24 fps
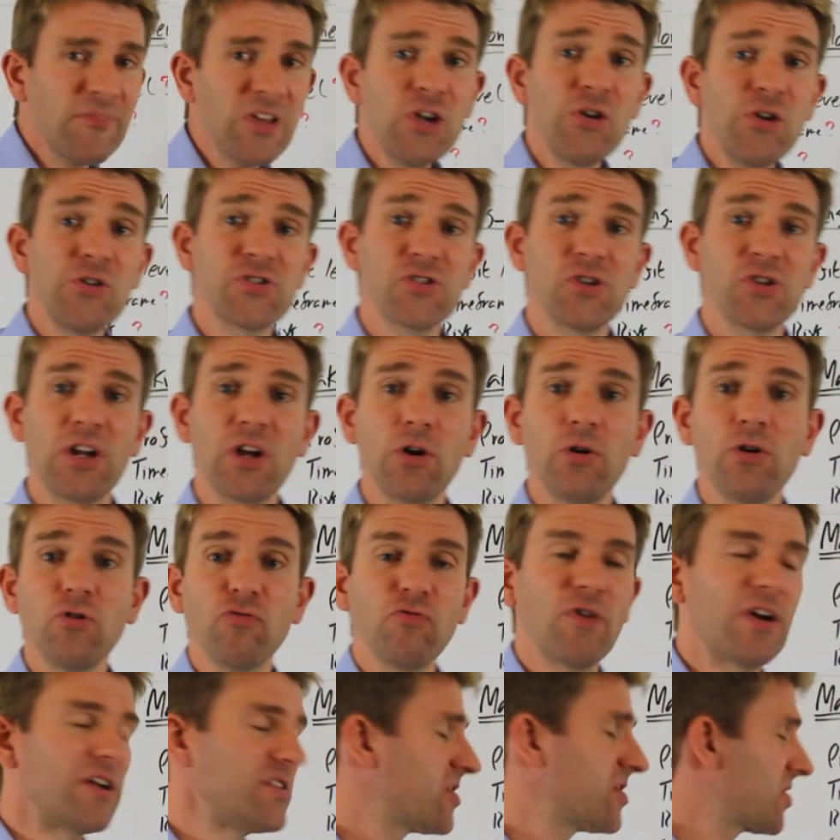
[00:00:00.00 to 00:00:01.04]
You're deciding on your
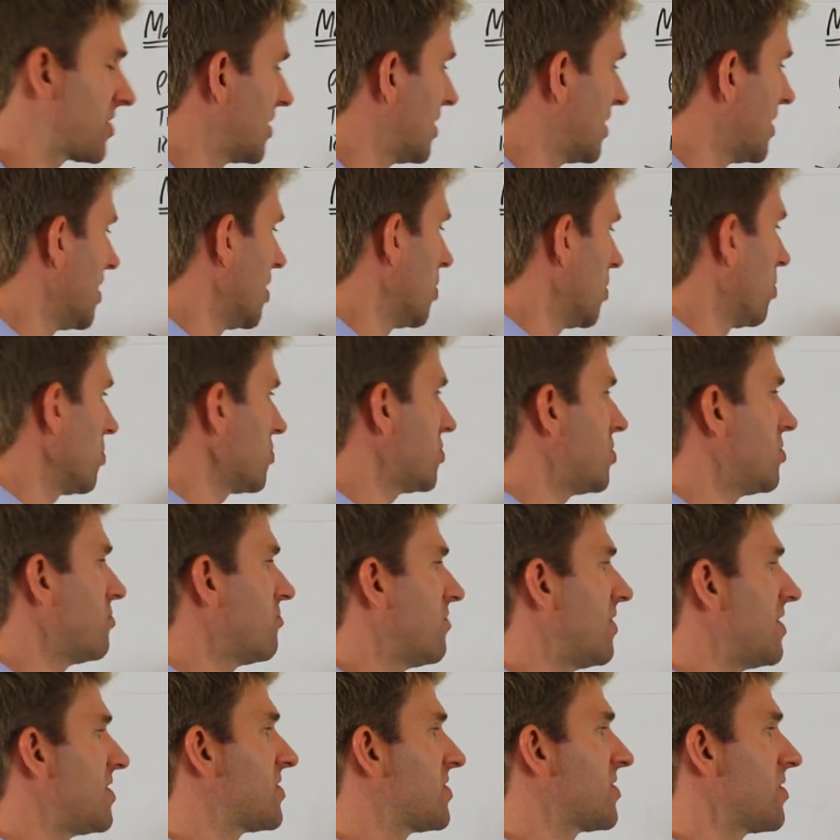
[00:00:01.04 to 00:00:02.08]
risk. What's your
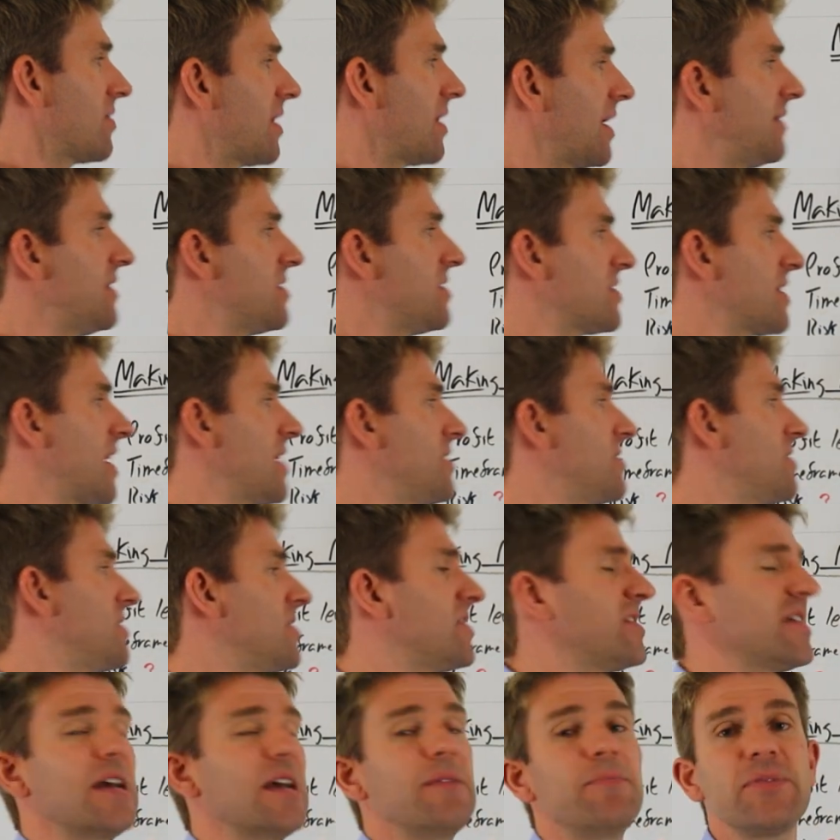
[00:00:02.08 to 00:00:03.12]
risk? Okay, in this case,
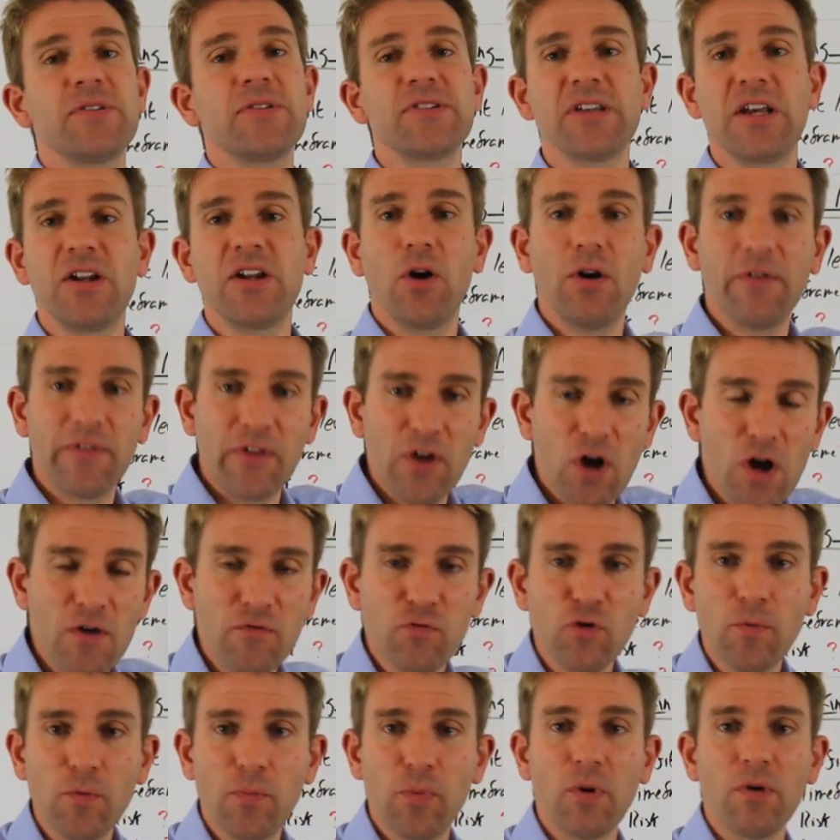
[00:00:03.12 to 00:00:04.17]
it's 10% of the
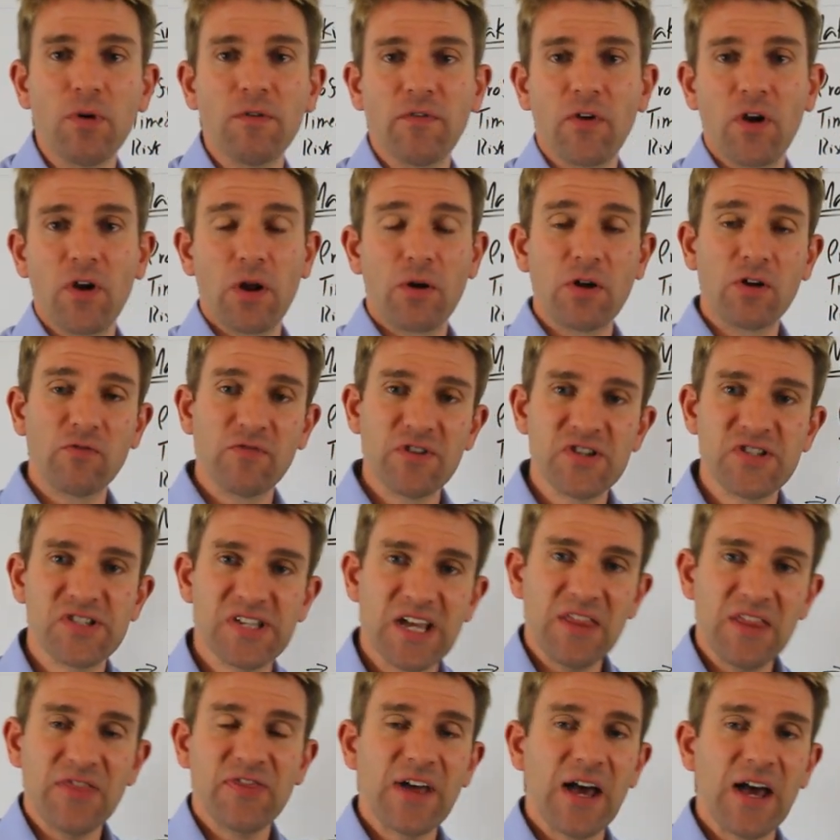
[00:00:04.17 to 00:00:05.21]
overall portfolio. I'm gonna risk
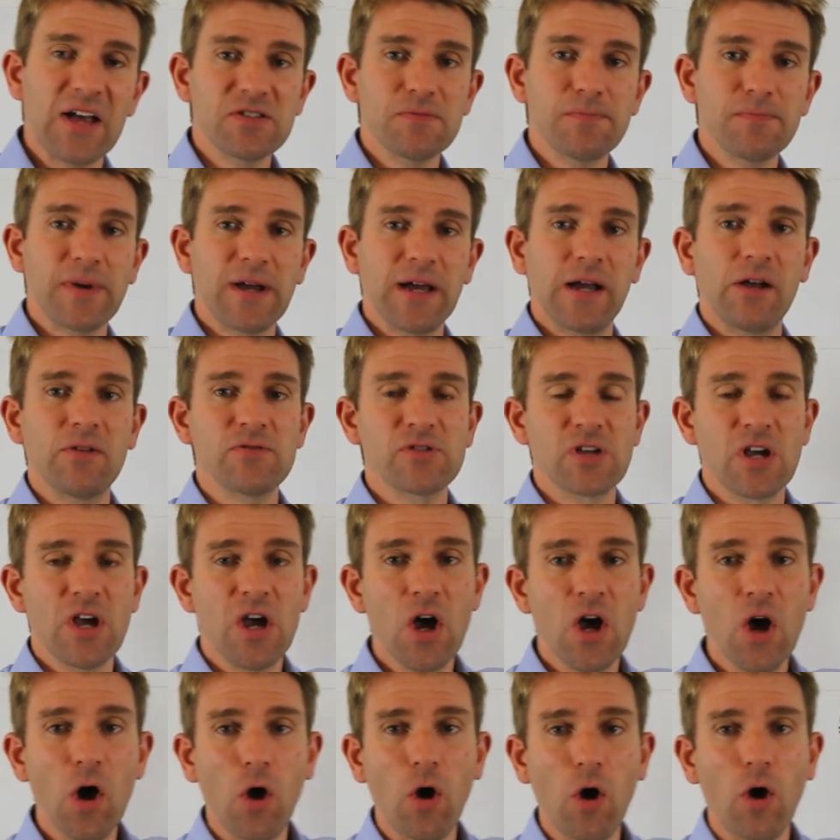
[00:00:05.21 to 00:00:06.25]
£10,000
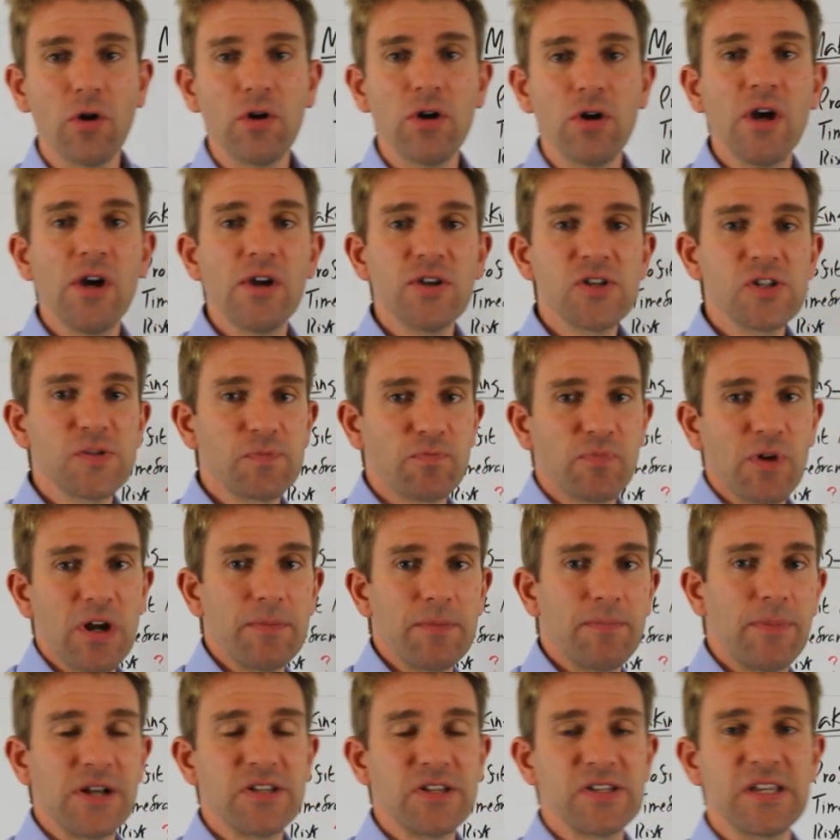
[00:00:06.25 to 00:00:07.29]
on
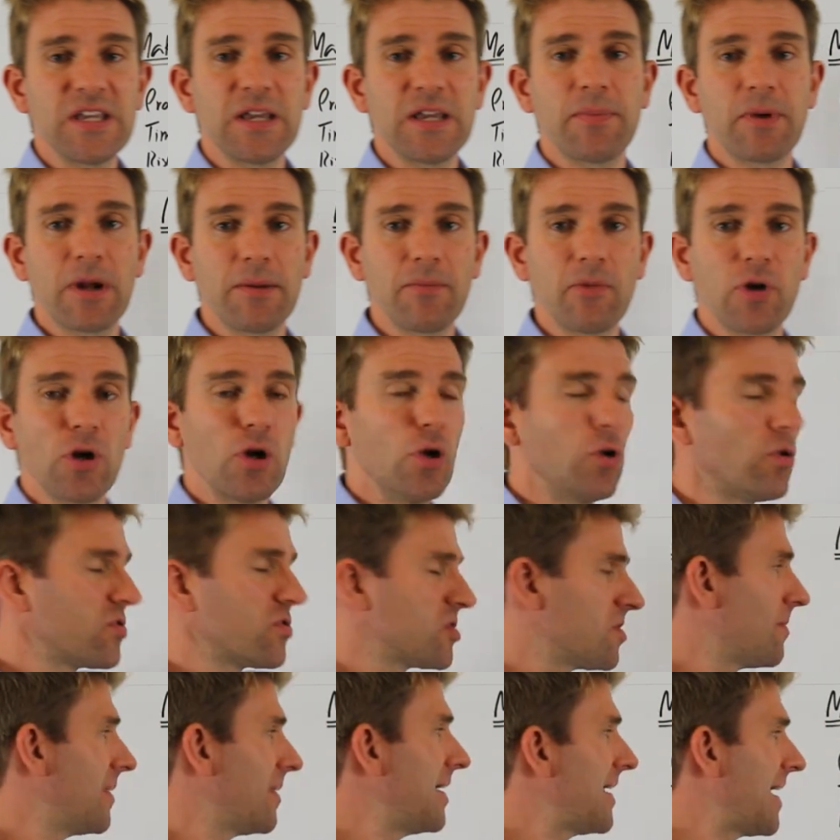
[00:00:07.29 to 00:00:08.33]
spread betting, but I'm gonna to look
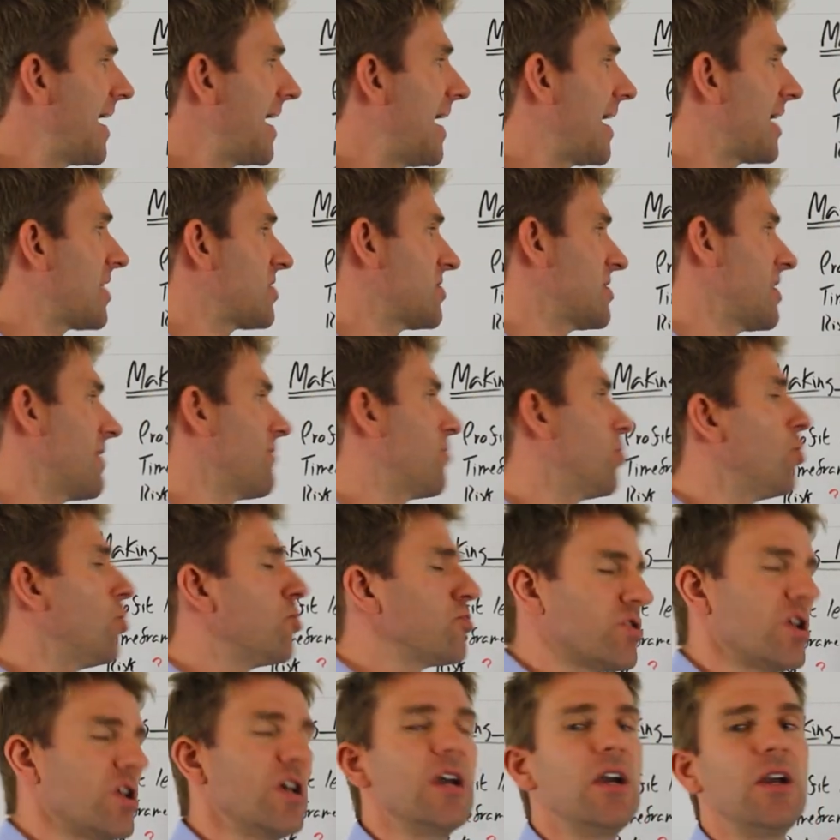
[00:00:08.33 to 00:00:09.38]
to make X. Now, of
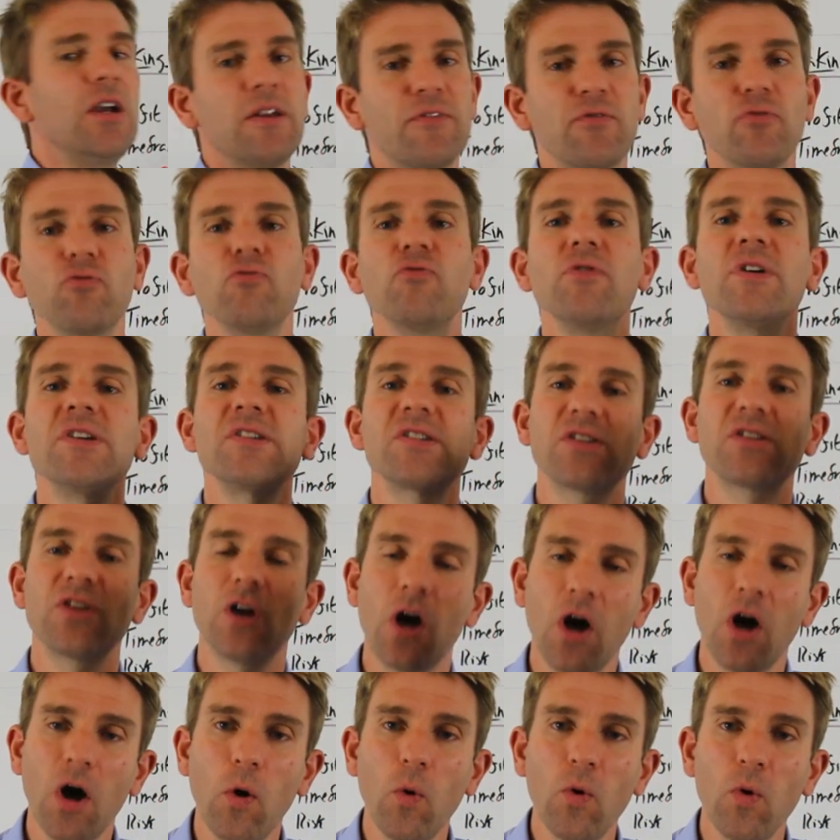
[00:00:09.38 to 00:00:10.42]
course, you have to risk the
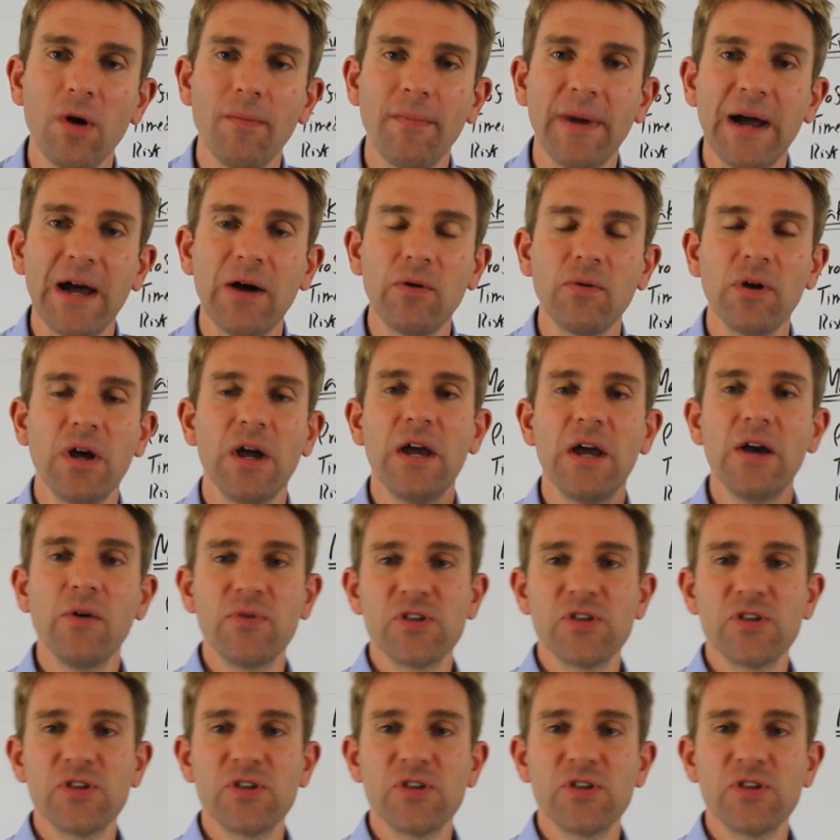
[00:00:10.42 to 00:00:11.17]
whole amount.